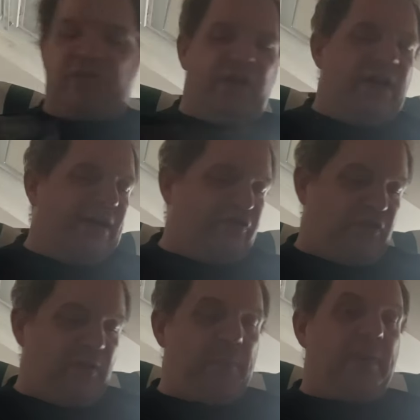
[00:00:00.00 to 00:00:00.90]
is the
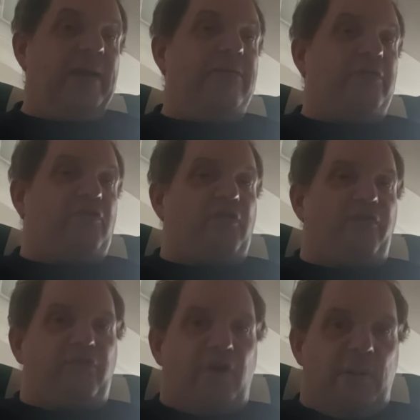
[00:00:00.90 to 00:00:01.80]
last appearance
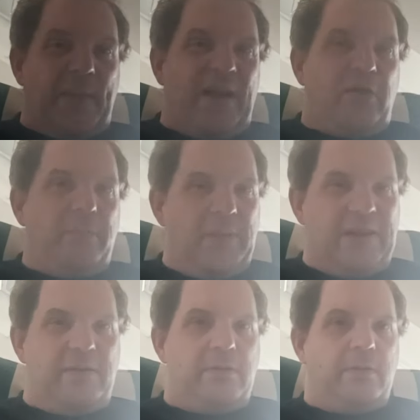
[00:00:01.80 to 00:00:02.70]
of Tom Allen
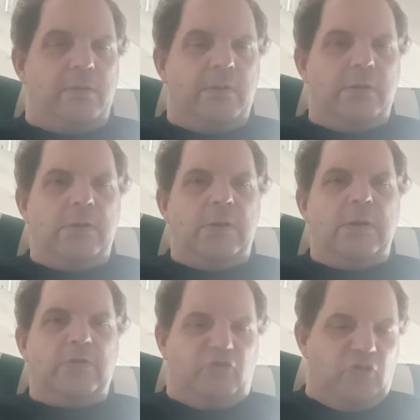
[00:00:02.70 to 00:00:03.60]
in
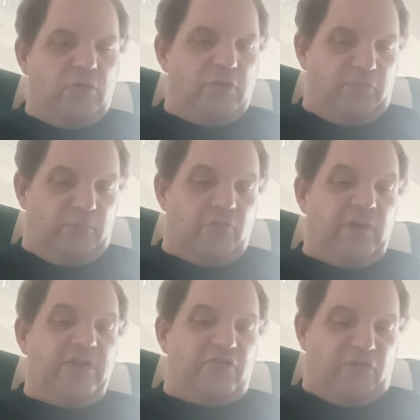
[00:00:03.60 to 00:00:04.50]
Judas
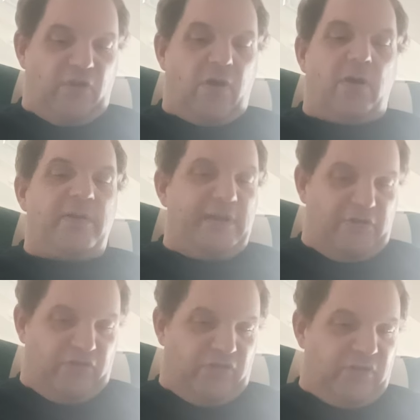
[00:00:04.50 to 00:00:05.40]
Priest on
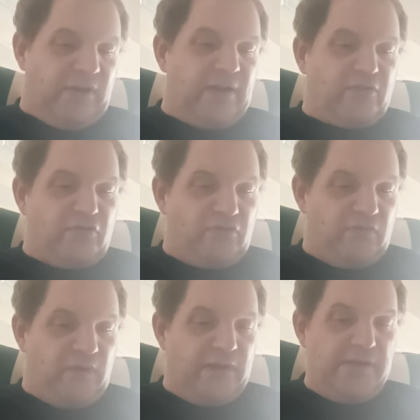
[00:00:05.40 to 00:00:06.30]
this
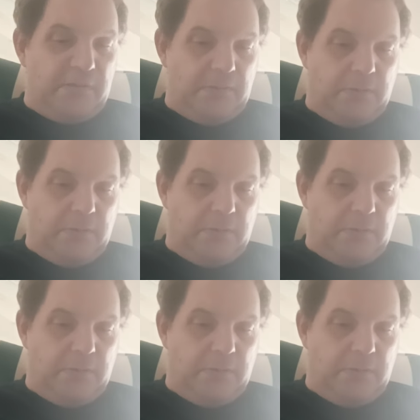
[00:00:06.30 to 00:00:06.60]
category.